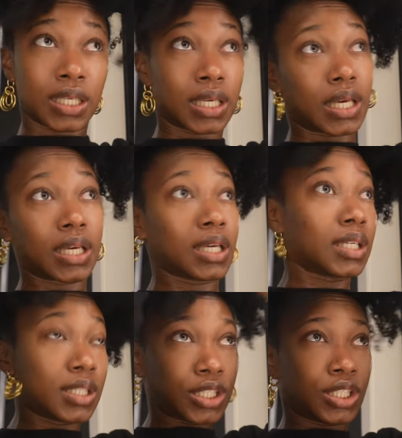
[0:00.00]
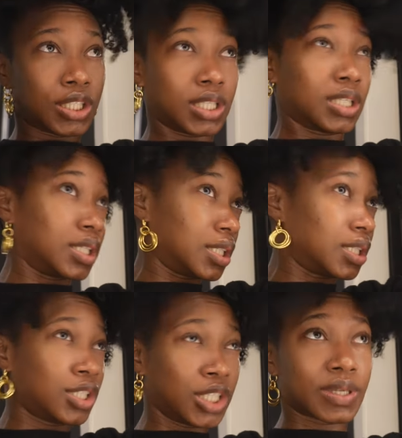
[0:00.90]
Yeah,
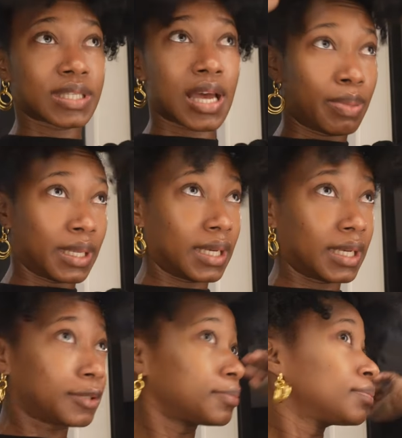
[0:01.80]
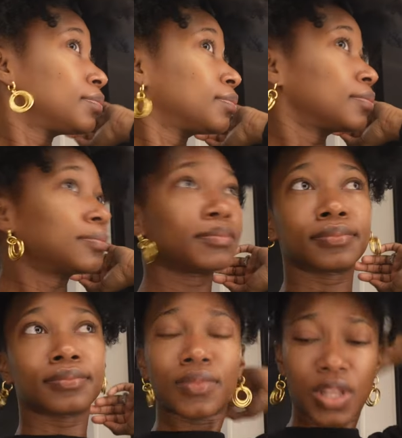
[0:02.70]
she, she was not playing
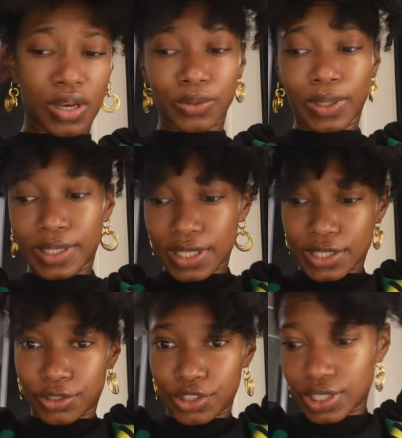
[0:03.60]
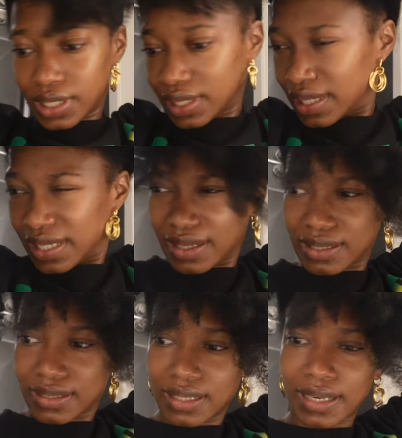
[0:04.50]
no I don't want this scungy I need a
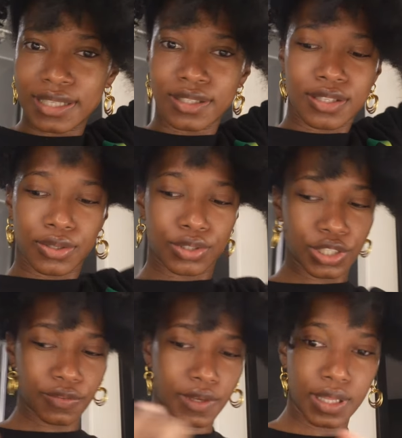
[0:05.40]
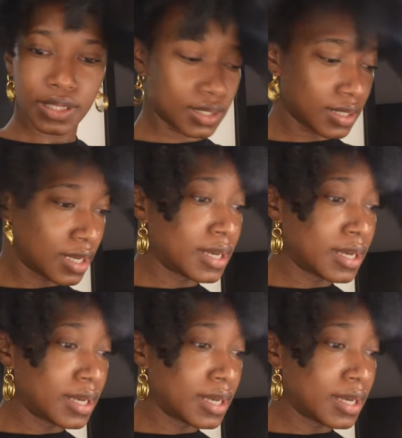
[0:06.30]
lighter scungy for this